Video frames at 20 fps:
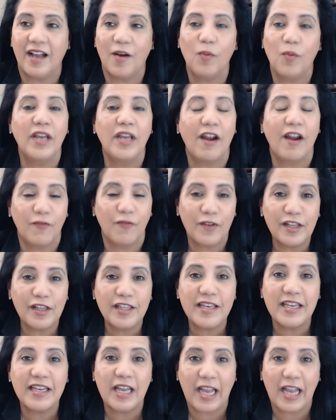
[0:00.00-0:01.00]
Uh, we are
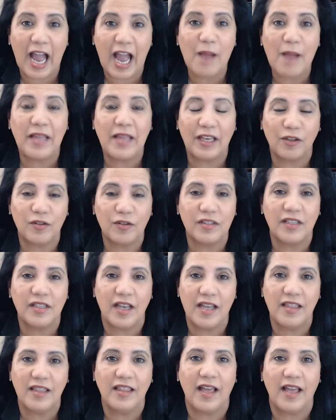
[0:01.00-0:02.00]
filling a gap, like you
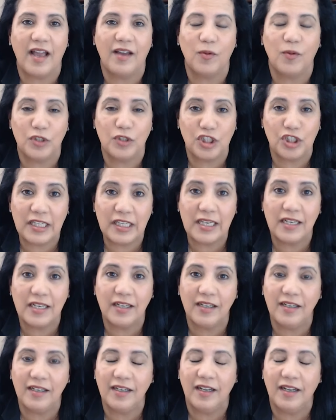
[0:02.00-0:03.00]
said, that was
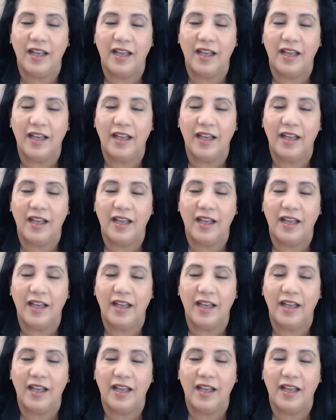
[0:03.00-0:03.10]
needed.